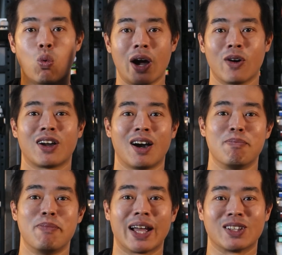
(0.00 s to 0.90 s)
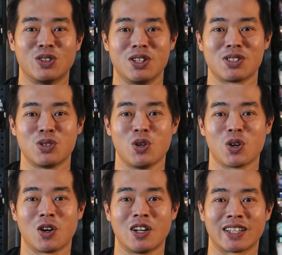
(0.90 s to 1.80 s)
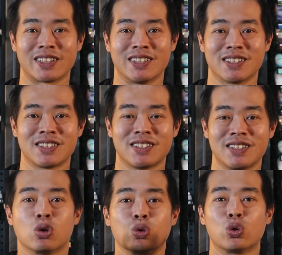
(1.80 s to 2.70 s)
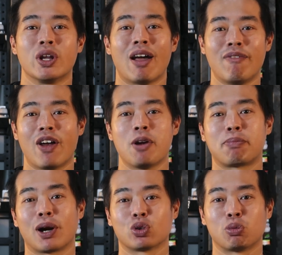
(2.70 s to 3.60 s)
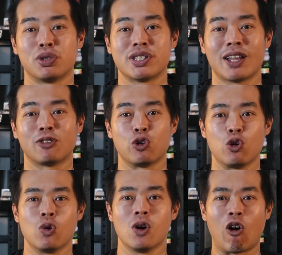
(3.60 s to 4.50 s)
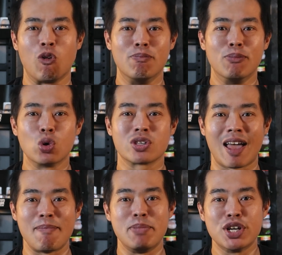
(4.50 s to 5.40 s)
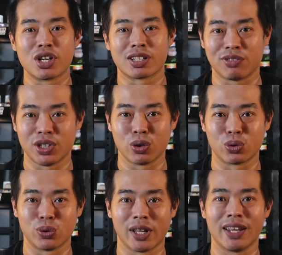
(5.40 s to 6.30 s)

Welcome back to the Studio Collectors. So today I'm very proud to present to you our most ambitious video to